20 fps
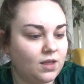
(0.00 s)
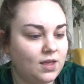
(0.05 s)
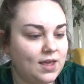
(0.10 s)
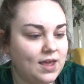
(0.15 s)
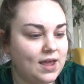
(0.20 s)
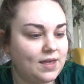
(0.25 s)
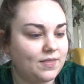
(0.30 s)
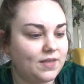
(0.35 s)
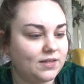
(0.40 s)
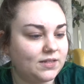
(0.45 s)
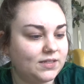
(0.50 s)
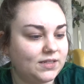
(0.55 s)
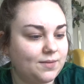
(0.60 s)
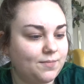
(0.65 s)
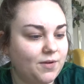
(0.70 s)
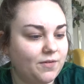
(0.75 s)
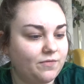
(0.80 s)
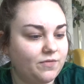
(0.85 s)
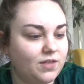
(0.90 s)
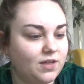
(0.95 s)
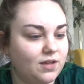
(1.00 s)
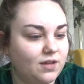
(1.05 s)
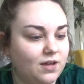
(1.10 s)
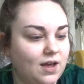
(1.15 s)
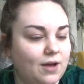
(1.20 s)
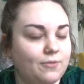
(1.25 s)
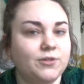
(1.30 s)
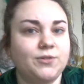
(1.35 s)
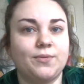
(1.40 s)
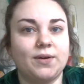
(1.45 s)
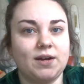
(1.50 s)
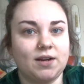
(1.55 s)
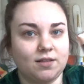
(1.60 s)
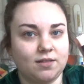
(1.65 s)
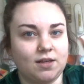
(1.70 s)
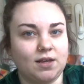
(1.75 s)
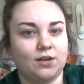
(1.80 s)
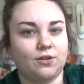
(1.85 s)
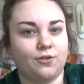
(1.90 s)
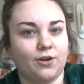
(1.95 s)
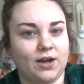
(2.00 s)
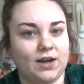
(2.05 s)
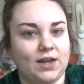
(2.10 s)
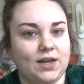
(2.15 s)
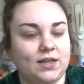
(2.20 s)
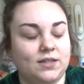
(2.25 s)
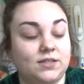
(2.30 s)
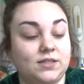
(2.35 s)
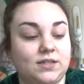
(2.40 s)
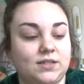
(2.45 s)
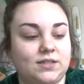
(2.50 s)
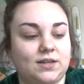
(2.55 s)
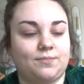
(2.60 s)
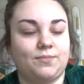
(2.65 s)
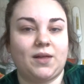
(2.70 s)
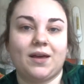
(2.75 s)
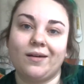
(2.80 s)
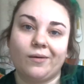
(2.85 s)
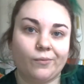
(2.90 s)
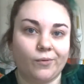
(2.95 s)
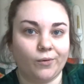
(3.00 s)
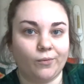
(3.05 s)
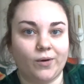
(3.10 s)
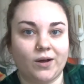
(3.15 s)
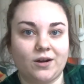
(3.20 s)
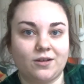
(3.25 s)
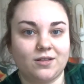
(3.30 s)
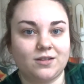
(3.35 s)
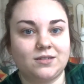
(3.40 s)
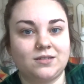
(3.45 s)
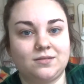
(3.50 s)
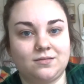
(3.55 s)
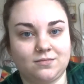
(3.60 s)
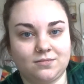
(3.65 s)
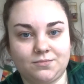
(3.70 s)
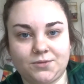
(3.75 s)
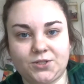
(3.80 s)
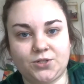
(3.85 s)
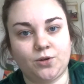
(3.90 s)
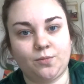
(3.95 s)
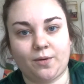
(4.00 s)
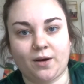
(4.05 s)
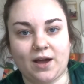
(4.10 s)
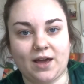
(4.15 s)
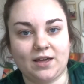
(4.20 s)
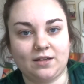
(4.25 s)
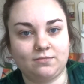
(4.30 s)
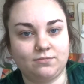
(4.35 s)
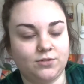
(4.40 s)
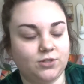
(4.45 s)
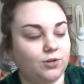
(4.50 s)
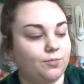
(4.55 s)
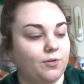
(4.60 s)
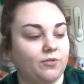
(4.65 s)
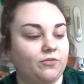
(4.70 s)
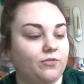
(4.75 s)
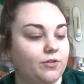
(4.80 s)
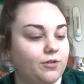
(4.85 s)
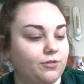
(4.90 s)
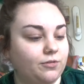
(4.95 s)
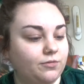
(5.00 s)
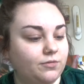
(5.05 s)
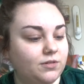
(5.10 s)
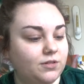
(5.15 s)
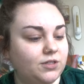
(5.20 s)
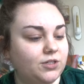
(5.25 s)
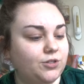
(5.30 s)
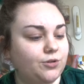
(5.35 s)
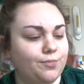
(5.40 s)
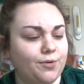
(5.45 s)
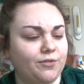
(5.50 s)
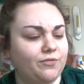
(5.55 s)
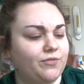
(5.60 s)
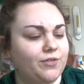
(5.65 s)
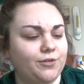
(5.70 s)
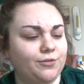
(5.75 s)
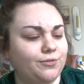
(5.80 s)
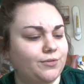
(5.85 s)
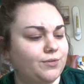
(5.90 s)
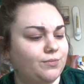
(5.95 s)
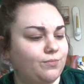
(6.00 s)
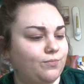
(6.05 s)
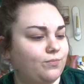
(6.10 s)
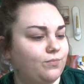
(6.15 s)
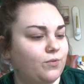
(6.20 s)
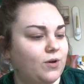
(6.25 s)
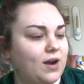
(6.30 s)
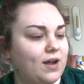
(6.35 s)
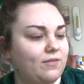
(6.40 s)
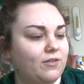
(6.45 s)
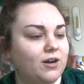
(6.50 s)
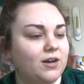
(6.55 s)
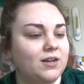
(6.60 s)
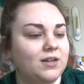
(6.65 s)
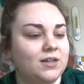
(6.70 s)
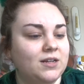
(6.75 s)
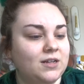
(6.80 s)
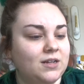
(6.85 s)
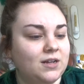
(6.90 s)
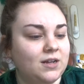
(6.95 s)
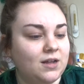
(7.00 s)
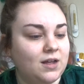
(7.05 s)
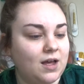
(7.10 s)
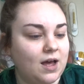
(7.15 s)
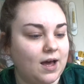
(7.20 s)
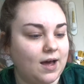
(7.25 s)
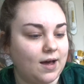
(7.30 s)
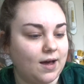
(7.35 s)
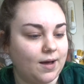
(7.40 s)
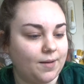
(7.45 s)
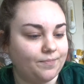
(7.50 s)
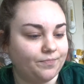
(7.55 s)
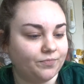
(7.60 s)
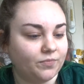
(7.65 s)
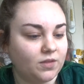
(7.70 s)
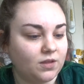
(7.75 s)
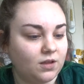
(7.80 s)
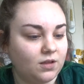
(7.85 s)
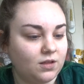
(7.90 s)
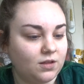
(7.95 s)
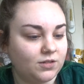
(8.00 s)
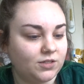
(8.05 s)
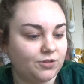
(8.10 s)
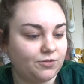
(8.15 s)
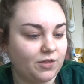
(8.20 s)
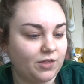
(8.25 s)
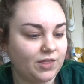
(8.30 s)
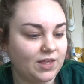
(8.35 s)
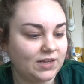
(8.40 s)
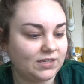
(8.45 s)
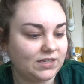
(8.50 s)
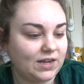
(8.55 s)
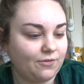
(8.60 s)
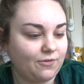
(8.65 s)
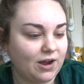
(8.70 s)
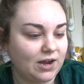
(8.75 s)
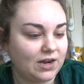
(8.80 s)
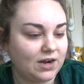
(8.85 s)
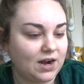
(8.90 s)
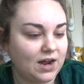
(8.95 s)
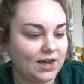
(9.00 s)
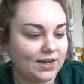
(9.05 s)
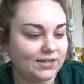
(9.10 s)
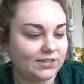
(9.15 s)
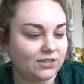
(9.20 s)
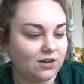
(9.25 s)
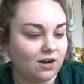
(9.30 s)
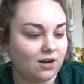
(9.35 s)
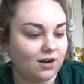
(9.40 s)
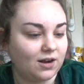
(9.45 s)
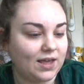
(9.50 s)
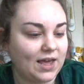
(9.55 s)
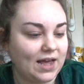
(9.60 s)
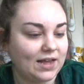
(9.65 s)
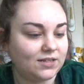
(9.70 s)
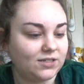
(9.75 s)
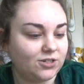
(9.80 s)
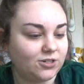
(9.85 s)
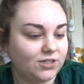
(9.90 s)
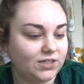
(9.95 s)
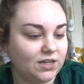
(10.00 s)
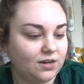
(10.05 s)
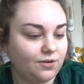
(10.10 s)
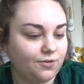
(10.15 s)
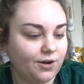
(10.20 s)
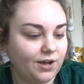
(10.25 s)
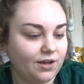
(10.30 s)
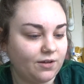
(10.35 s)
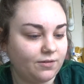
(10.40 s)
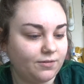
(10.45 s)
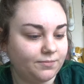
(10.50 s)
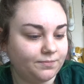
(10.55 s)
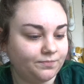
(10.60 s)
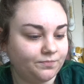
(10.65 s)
then I was reading the ingredients because I'm like, well, what are the Super 8 superfoods, whatever. So the things I recognize are castor seed oil,